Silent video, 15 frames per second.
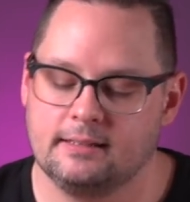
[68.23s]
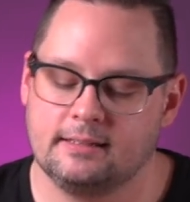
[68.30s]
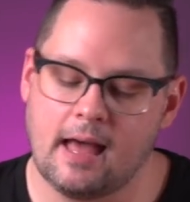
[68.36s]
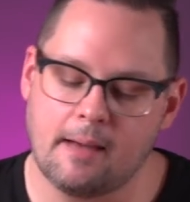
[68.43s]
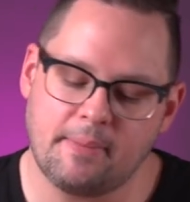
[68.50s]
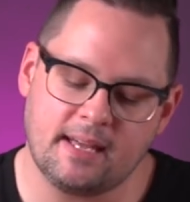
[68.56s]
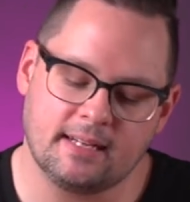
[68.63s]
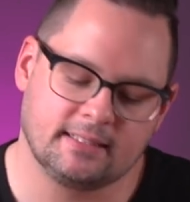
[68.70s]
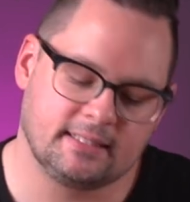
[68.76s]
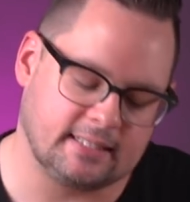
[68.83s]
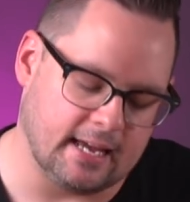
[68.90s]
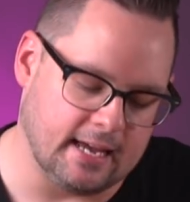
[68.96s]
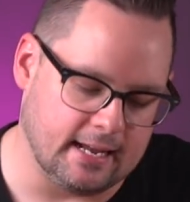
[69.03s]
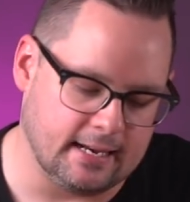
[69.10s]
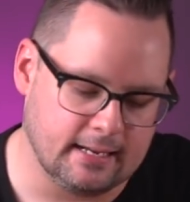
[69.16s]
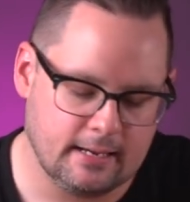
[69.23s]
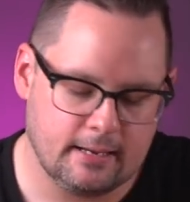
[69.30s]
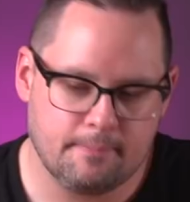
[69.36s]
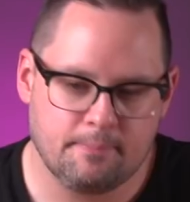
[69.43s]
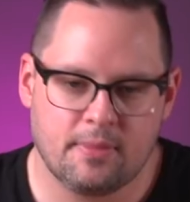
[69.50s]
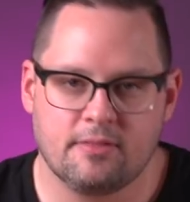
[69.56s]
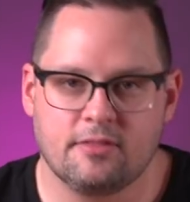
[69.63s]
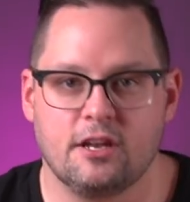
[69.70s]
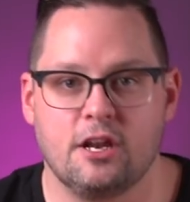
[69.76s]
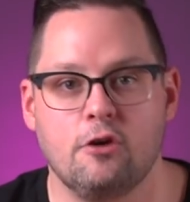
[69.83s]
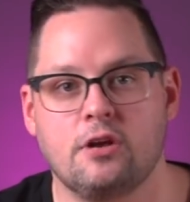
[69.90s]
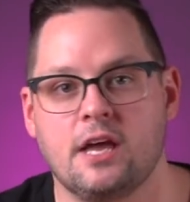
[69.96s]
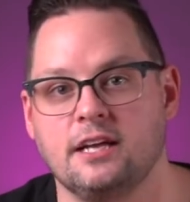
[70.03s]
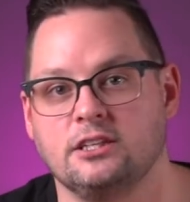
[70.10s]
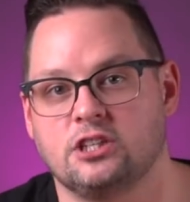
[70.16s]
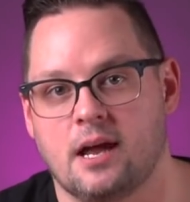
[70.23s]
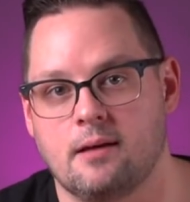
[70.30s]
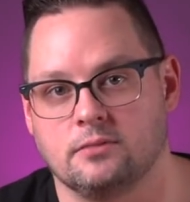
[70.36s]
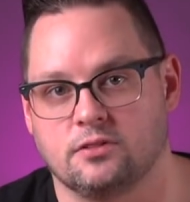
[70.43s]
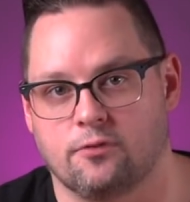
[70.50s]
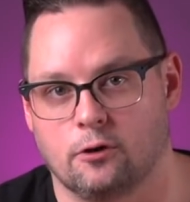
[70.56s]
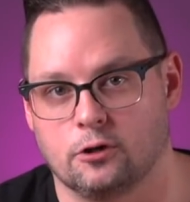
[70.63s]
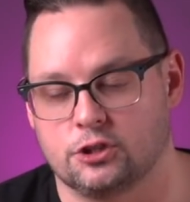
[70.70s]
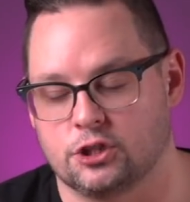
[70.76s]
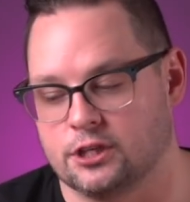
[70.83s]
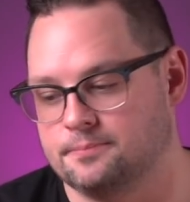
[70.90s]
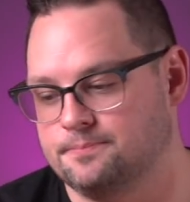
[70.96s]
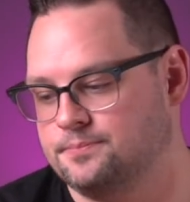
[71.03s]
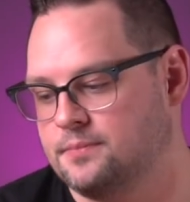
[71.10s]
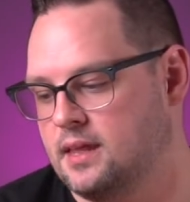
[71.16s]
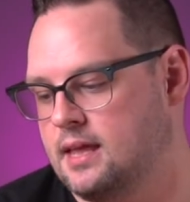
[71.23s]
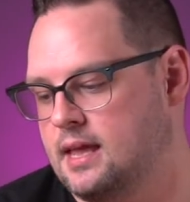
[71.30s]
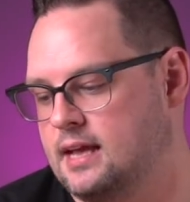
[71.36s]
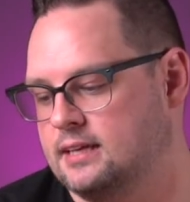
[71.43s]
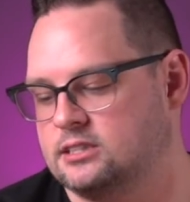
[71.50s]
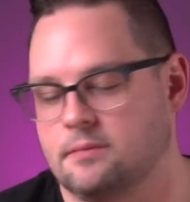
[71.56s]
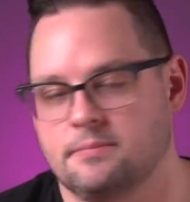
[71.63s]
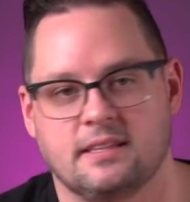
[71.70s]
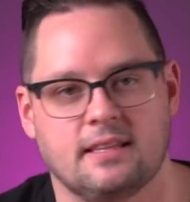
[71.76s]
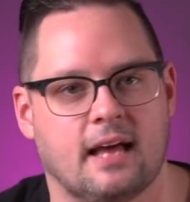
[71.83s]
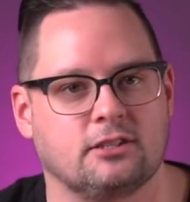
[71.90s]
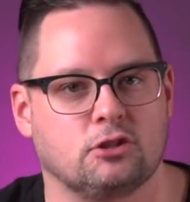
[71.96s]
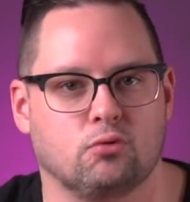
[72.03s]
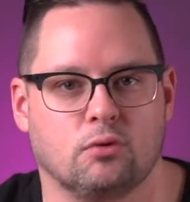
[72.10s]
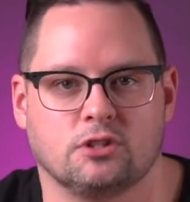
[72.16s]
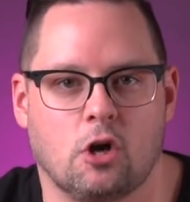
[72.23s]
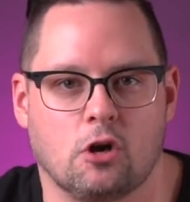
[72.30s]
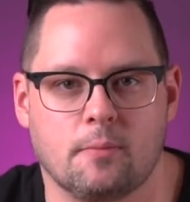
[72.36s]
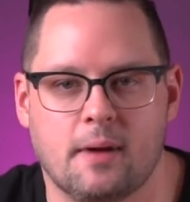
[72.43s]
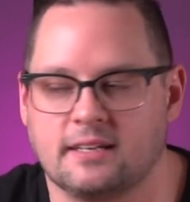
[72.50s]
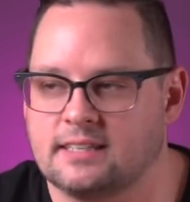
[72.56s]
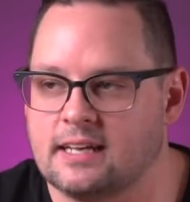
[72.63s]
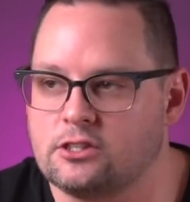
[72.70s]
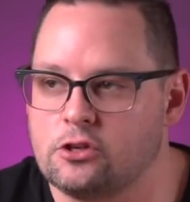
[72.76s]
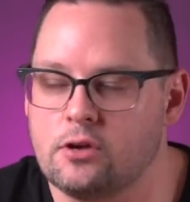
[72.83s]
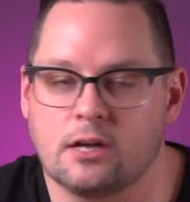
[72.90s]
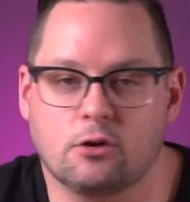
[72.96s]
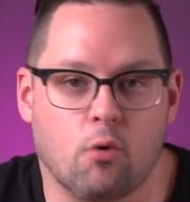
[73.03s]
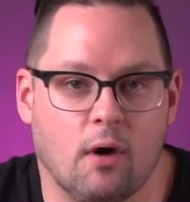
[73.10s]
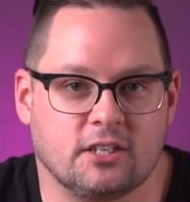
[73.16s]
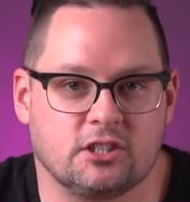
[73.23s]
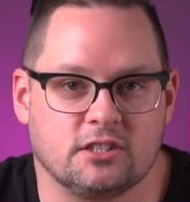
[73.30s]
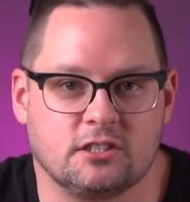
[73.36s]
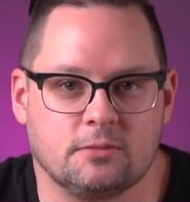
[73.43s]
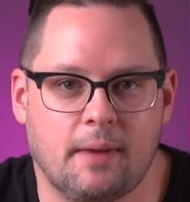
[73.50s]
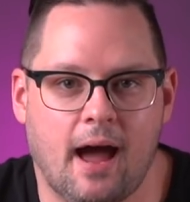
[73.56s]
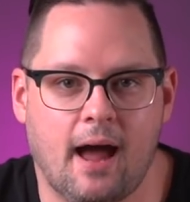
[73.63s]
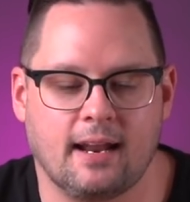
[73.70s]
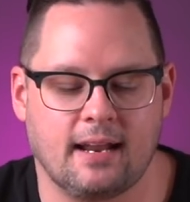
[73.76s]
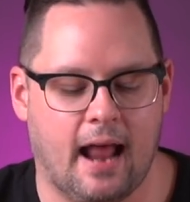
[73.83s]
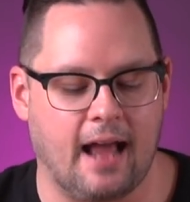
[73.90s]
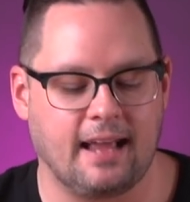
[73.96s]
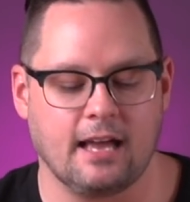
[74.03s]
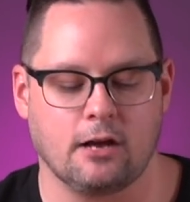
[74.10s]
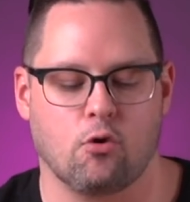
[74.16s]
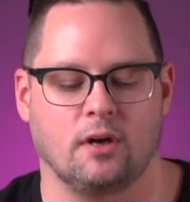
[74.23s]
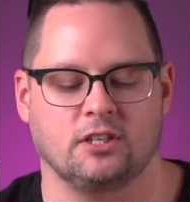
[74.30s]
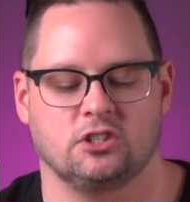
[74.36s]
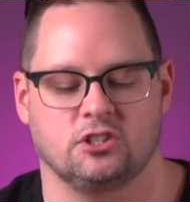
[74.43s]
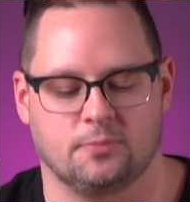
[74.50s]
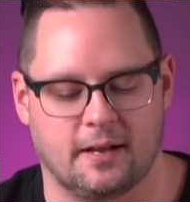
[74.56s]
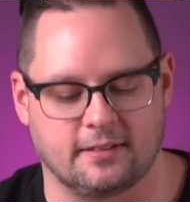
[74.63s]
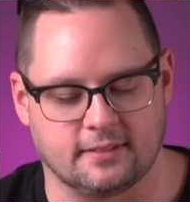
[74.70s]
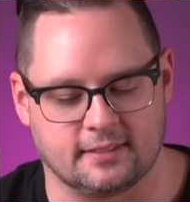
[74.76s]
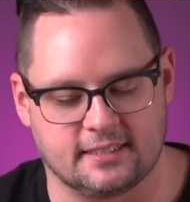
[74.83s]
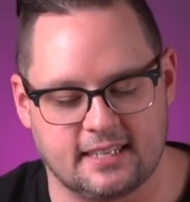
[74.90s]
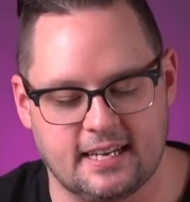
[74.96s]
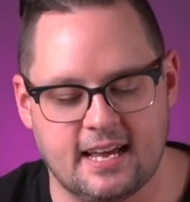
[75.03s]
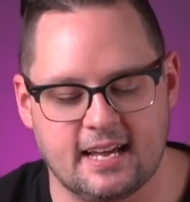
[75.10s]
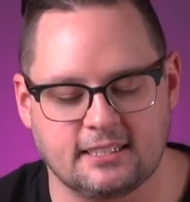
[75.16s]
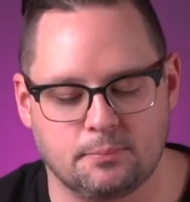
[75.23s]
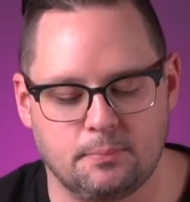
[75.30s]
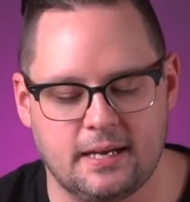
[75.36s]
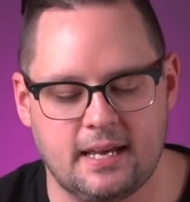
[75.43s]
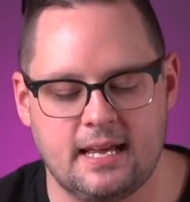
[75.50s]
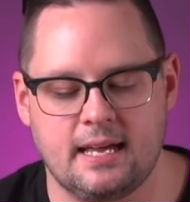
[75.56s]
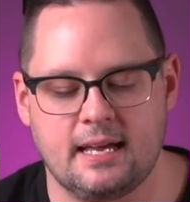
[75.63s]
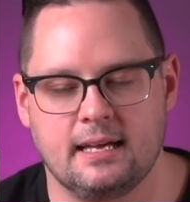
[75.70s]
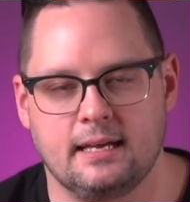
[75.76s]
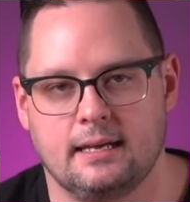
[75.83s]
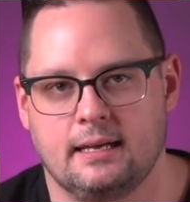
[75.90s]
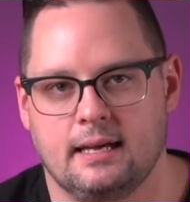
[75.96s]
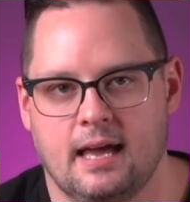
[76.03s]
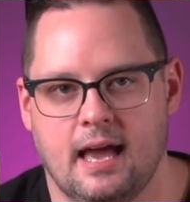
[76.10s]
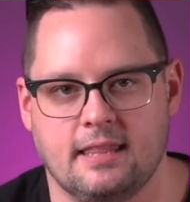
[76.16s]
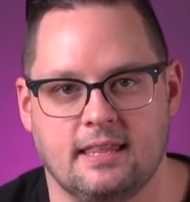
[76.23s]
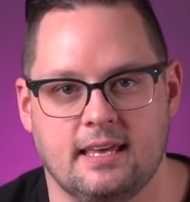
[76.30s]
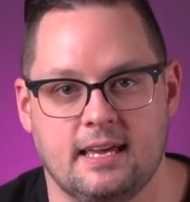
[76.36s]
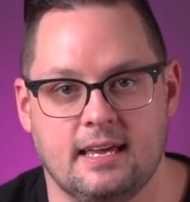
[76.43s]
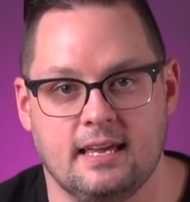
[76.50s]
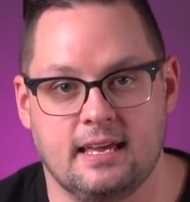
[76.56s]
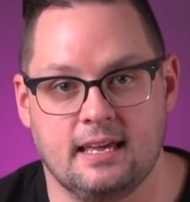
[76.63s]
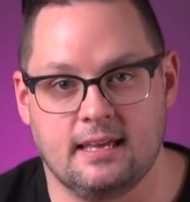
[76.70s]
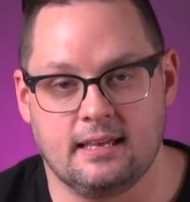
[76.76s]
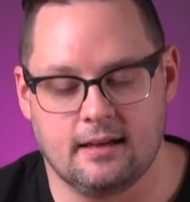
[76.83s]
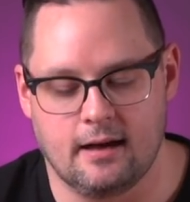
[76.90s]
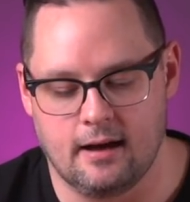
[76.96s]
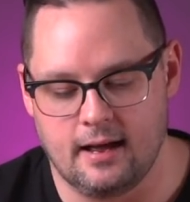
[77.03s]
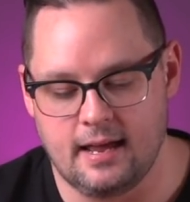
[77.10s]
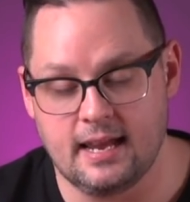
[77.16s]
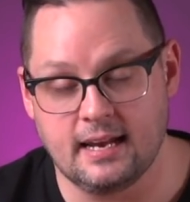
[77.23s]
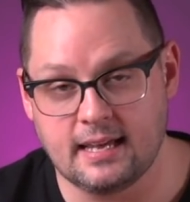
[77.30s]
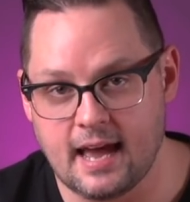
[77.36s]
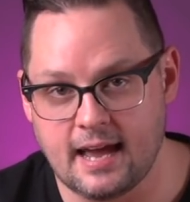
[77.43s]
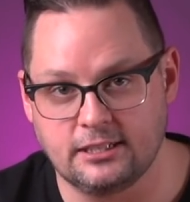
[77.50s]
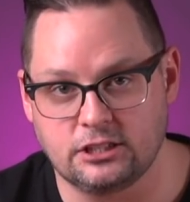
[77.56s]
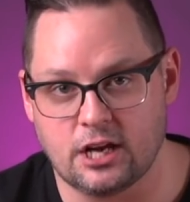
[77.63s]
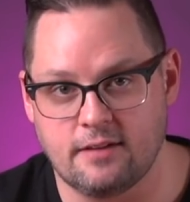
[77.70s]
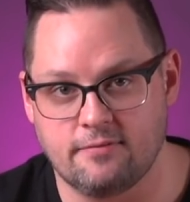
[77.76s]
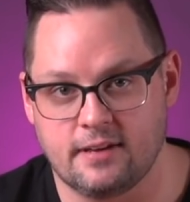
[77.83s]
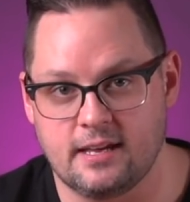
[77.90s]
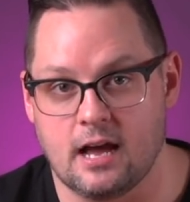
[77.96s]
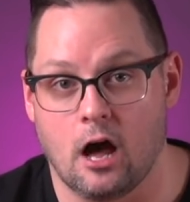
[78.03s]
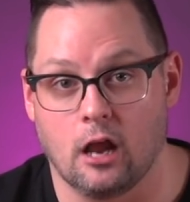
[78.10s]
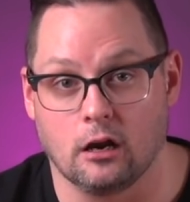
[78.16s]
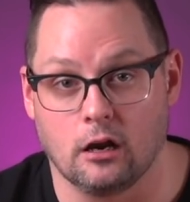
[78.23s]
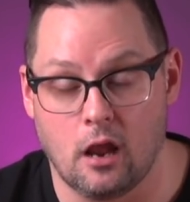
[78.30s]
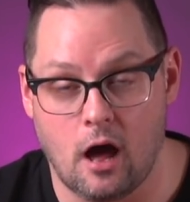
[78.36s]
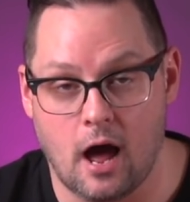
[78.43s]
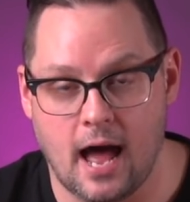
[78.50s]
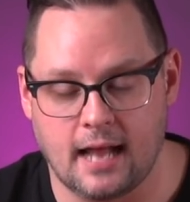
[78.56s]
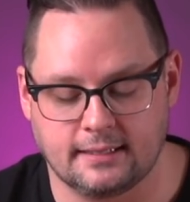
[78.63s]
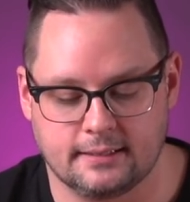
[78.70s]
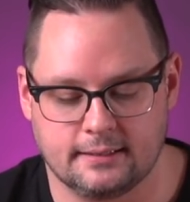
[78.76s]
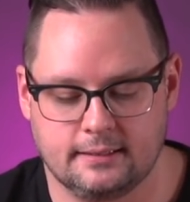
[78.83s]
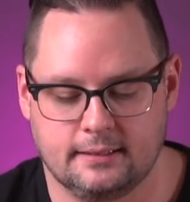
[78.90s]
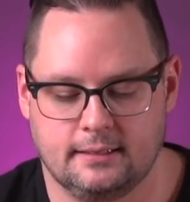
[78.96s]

That being said, the New King James Version is something that I just want to talk about because I do get questions about it. I get questions about the CSB and the NKJV a lot,